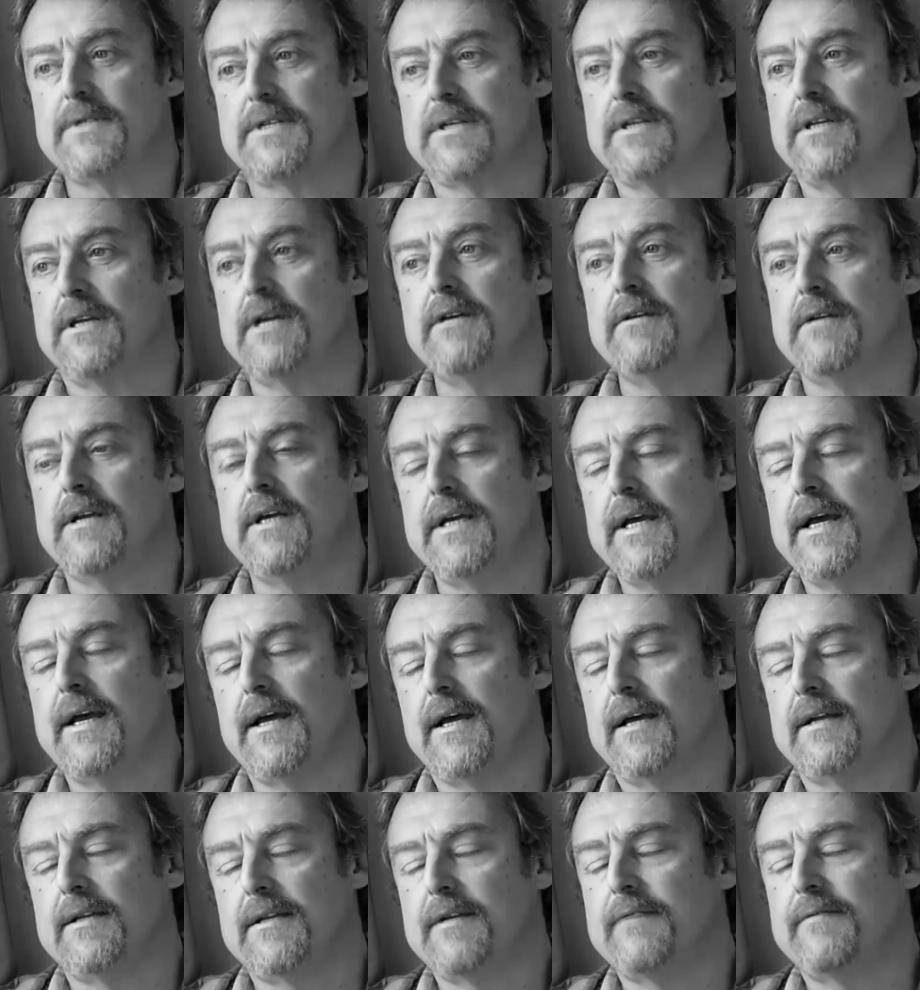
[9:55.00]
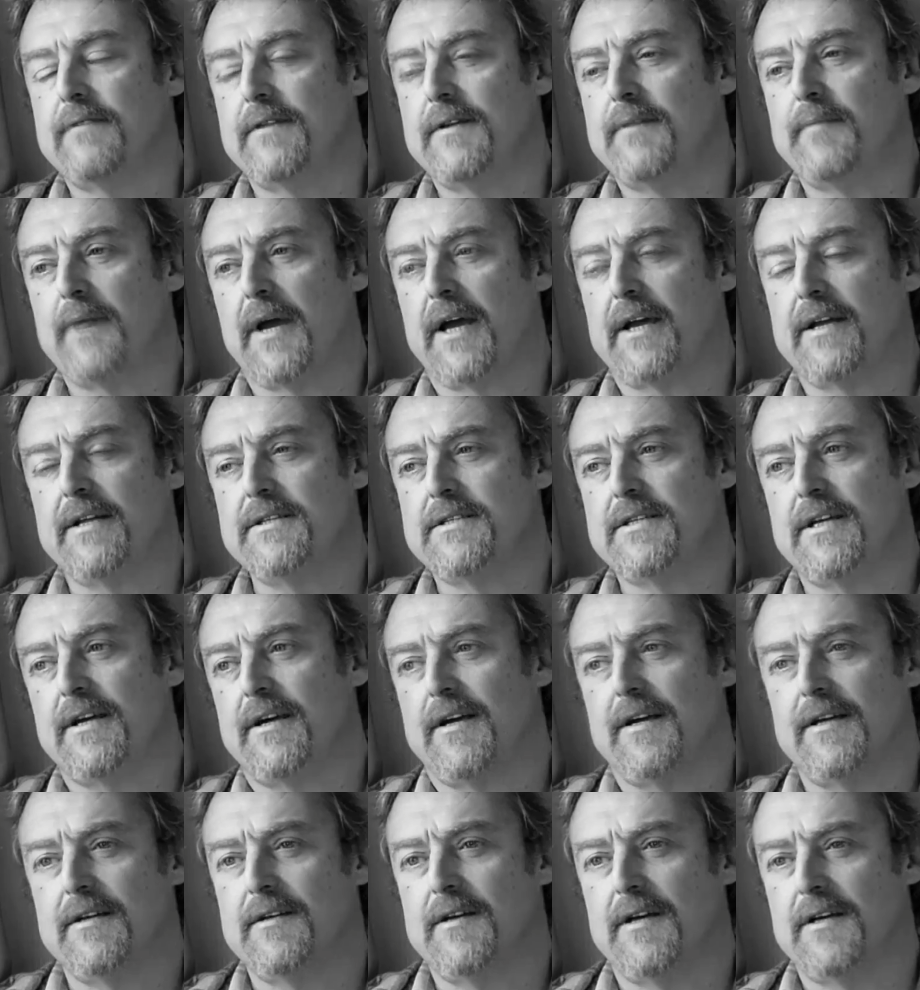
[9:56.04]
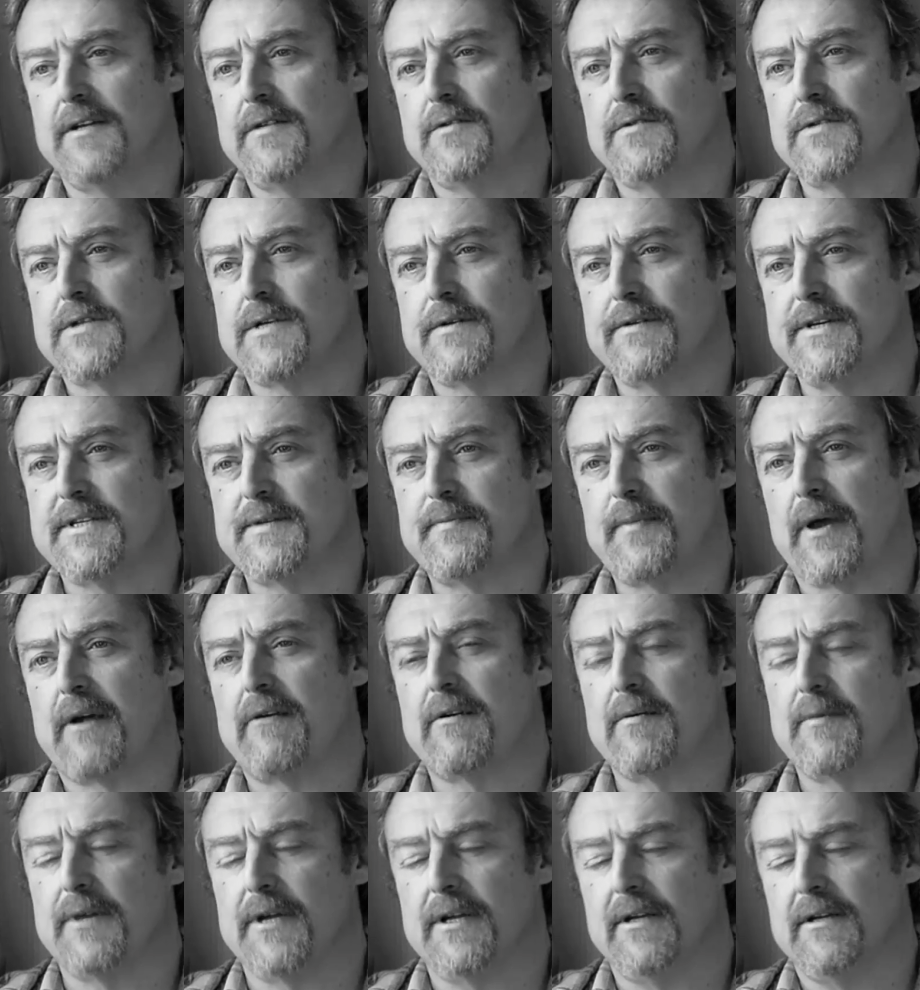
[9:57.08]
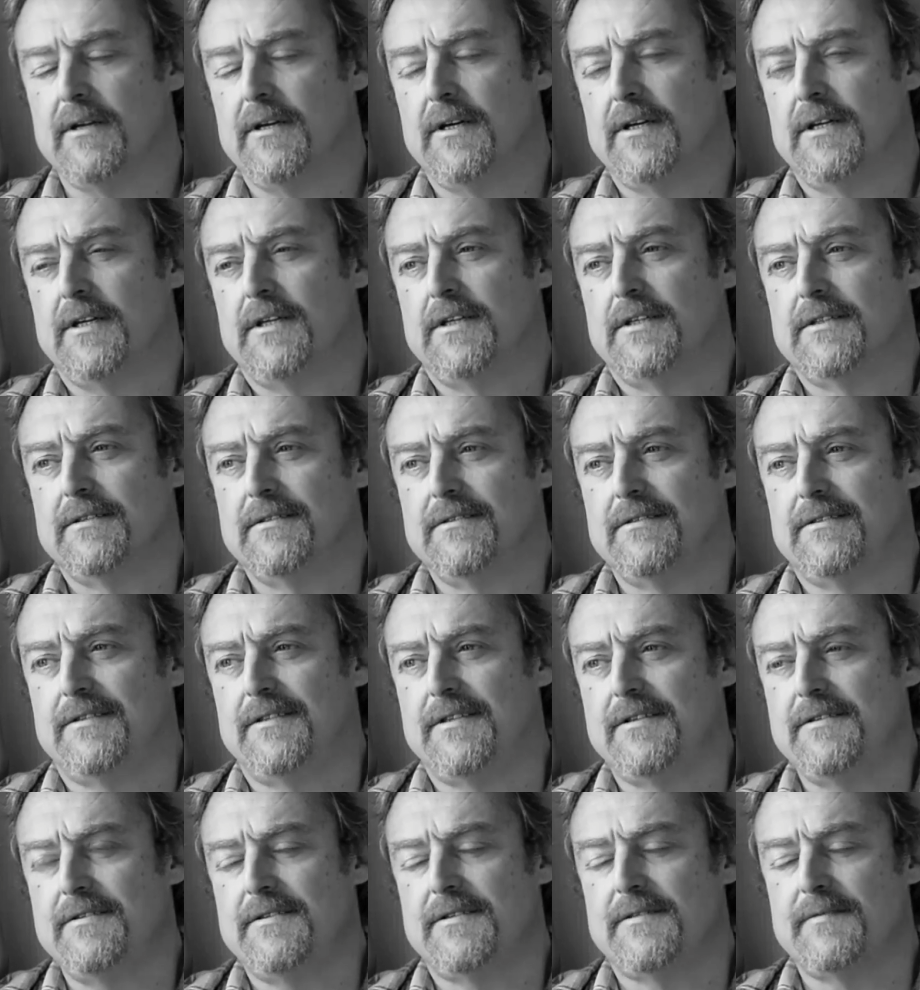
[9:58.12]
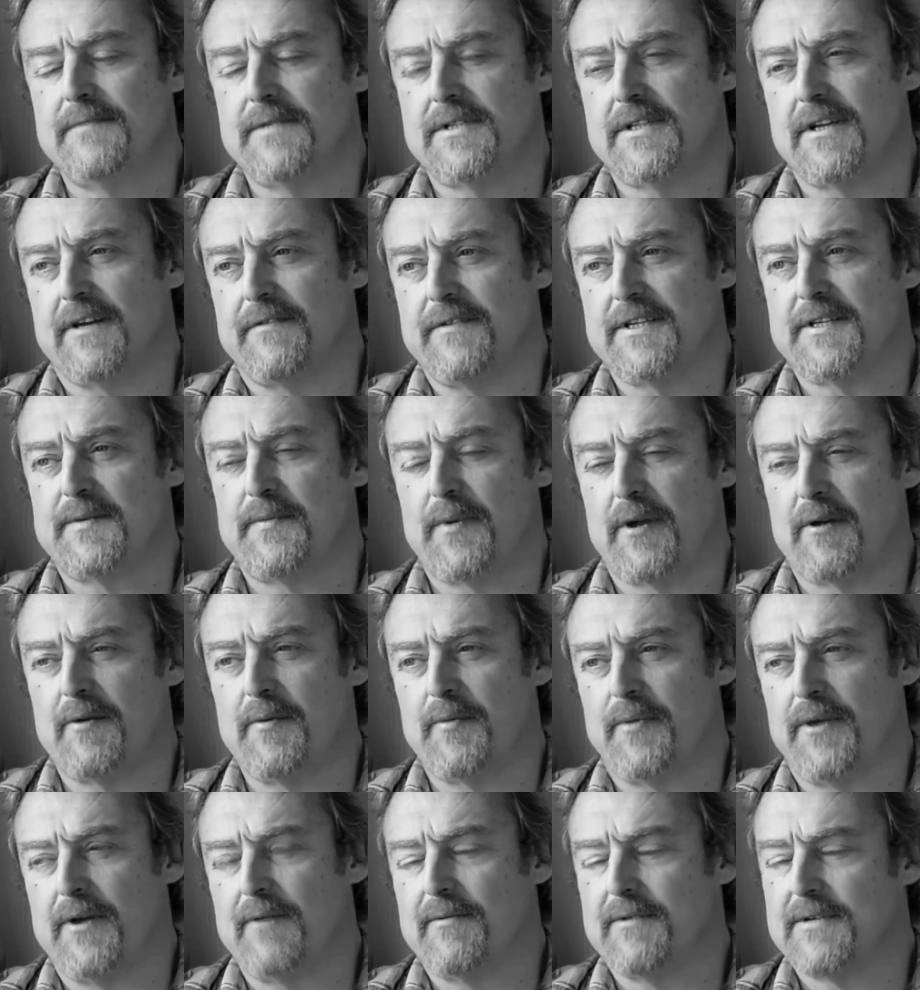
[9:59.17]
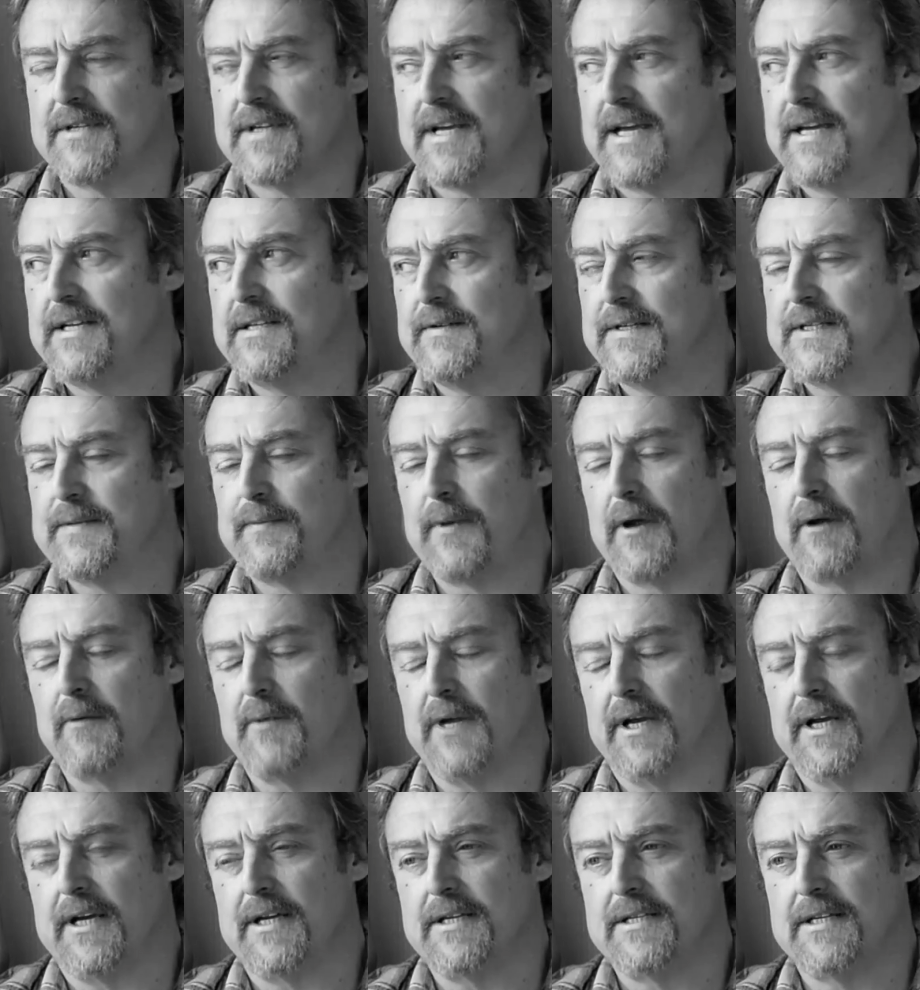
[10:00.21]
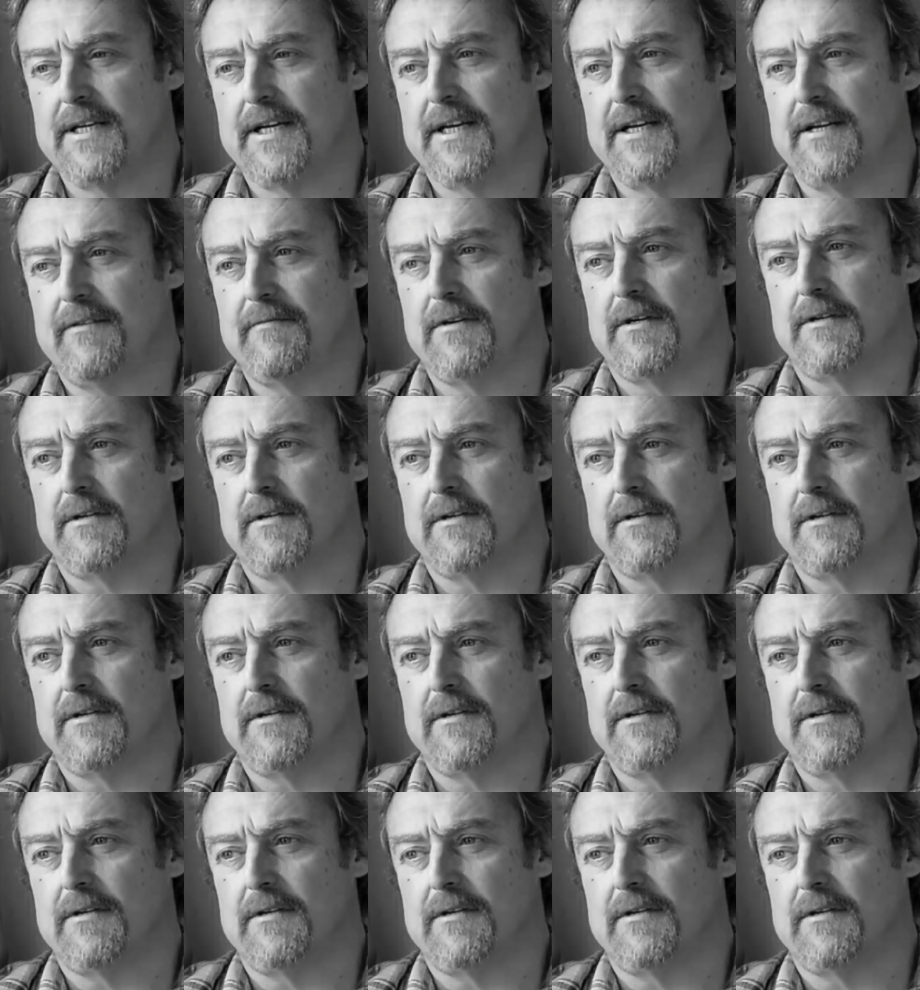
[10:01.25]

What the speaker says: Absolutely, yeah, definitely back engineer it. And also experiment. Do some stuff, experiment. People are scared to experiment in case they get it